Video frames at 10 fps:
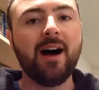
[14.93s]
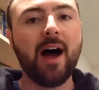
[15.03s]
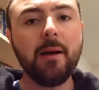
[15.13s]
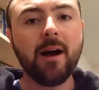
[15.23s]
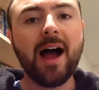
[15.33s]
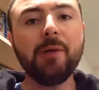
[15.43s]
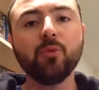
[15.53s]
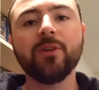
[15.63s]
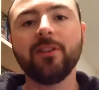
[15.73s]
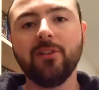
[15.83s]
I, I
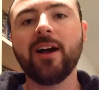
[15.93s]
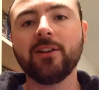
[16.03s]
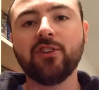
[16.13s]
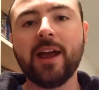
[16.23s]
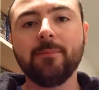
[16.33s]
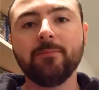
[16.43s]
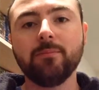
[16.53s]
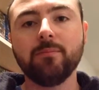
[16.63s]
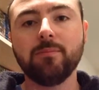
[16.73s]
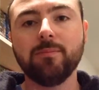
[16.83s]
really like Shane
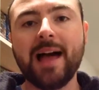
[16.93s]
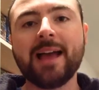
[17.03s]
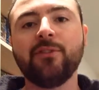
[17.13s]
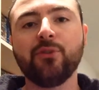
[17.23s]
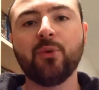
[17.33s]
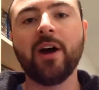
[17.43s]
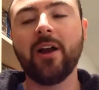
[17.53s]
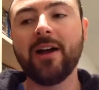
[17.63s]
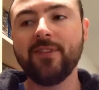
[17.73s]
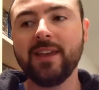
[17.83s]
Black as a writer.
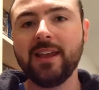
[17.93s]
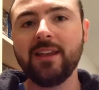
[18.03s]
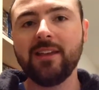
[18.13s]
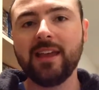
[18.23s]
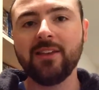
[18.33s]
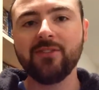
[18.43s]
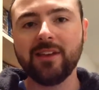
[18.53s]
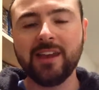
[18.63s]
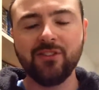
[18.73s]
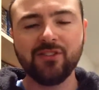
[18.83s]
I think he he's,
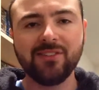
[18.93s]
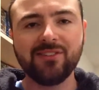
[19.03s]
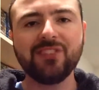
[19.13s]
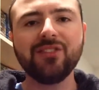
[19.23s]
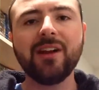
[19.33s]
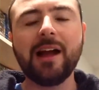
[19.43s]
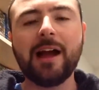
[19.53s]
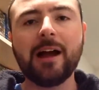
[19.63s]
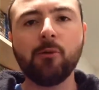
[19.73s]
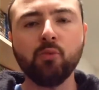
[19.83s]
he's such a,
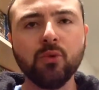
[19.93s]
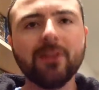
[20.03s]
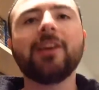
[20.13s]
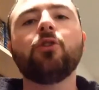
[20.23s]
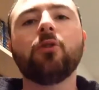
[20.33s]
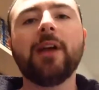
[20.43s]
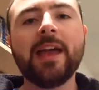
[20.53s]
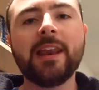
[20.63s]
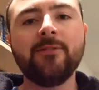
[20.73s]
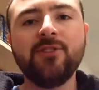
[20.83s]
a really
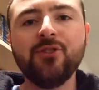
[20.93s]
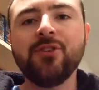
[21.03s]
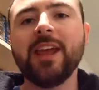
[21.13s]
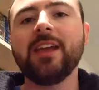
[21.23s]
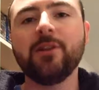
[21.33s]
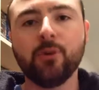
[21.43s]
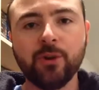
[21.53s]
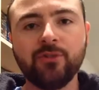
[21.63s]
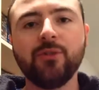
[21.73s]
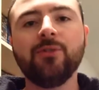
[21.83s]
creative, unique and
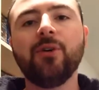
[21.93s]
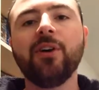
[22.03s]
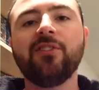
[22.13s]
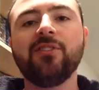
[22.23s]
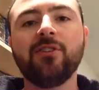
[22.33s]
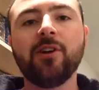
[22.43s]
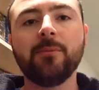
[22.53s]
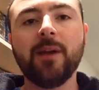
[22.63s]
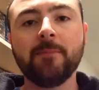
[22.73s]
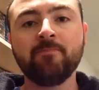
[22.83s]
original voice in,
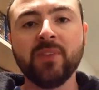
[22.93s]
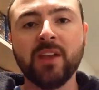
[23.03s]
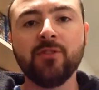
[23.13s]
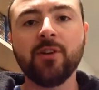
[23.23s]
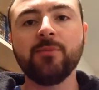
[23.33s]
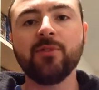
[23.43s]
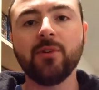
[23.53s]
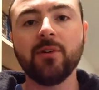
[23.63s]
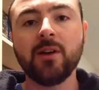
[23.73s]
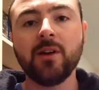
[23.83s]
term, in terms of,
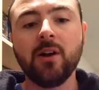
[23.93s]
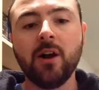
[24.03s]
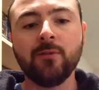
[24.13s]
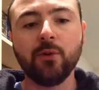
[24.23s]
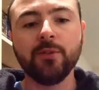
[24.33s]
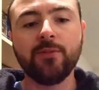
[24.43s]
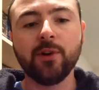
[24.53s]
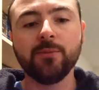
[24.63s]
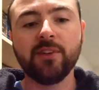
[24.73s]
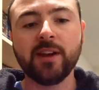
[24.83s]
of all the
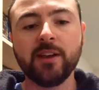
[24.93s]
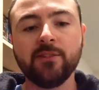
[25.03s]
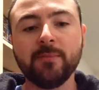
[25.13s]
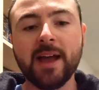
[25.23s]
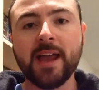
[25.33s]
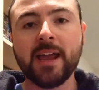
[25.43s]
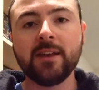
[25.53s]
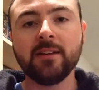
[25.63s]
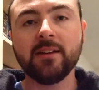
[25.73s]
films that he has made,